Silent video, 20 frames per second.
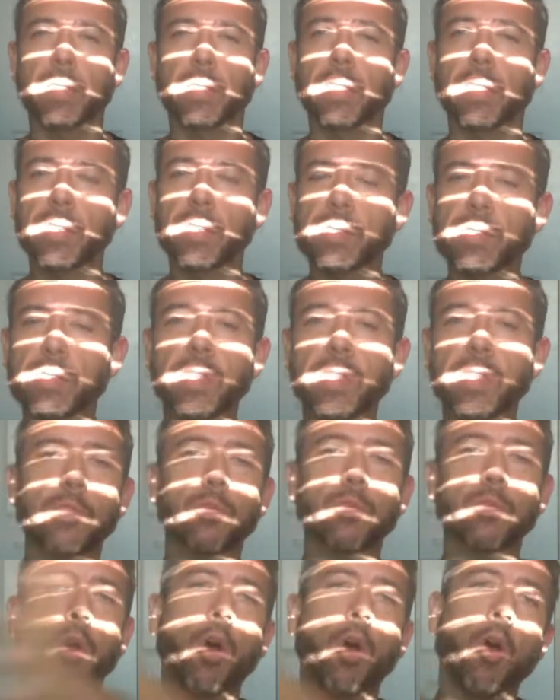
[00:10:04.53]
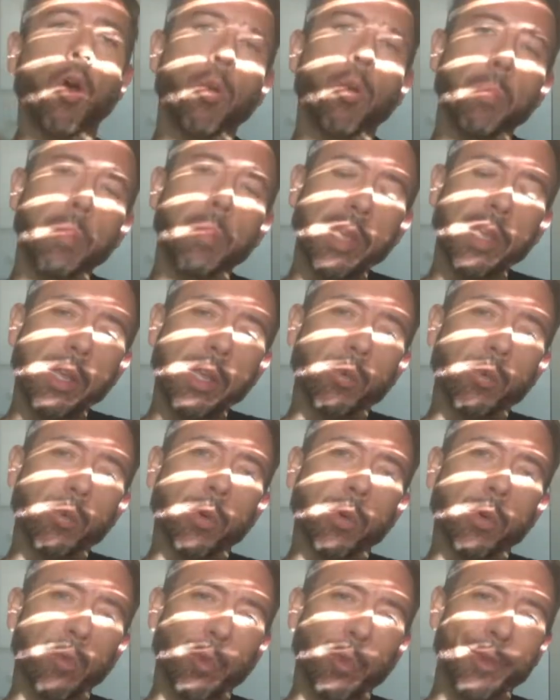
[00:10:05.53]
These things will all be
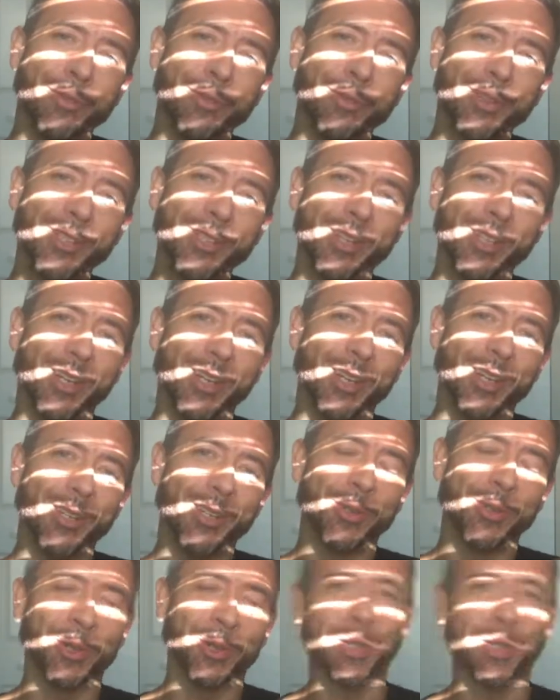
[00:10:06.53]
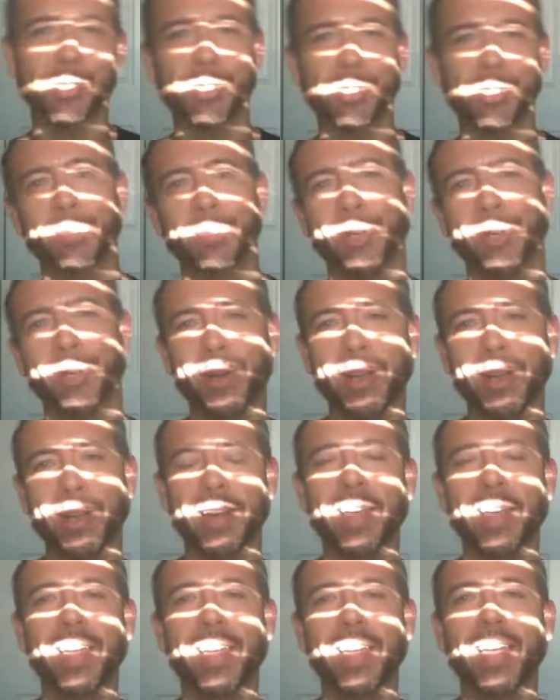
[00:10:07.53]
revisited during this
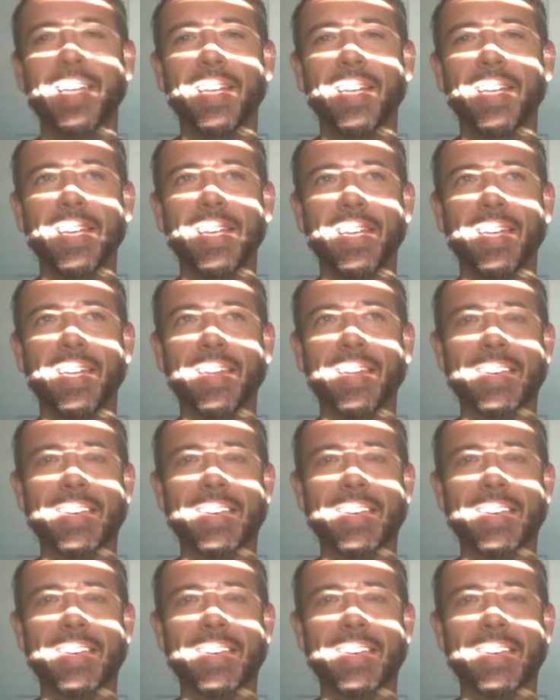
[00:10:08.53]
period in